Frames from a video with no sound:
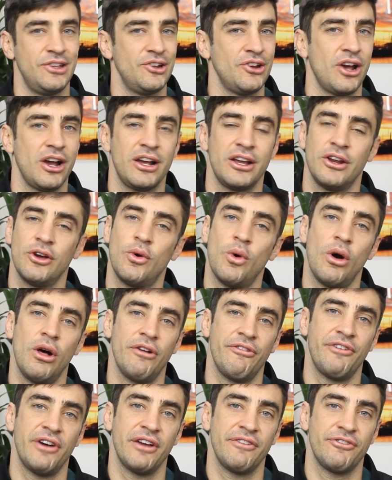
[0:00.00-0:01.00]
You're not going to
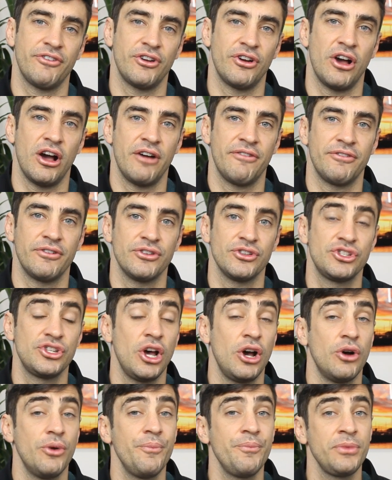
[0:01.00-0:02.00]
qualify for an offer.
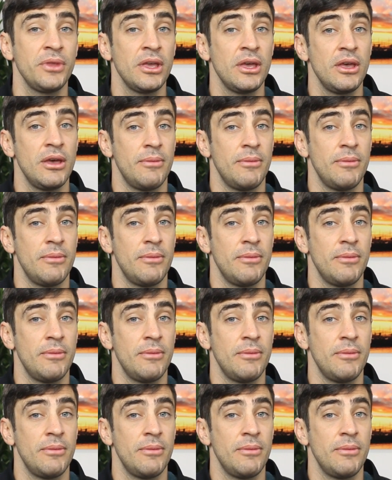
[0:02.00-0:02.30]
So